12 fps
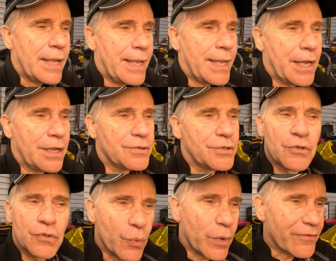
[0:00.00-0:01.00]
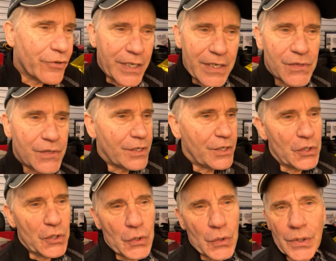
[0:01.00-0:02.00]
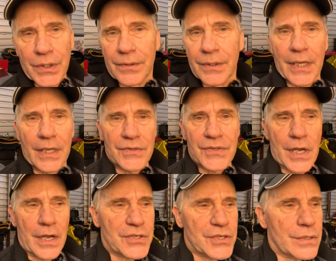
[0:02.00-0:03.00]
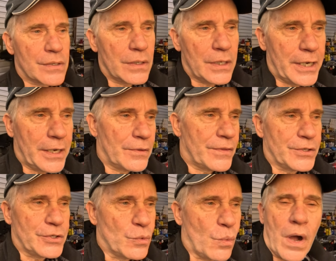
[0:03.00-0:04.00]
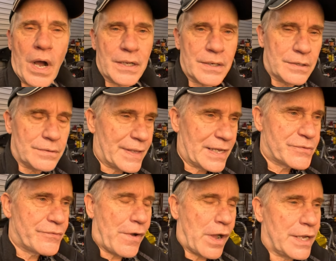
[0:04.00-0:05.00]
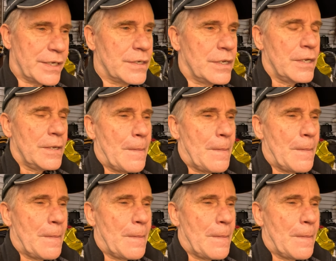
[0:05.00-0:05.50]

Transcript: and use whatever ECU and such that you want. That's fine.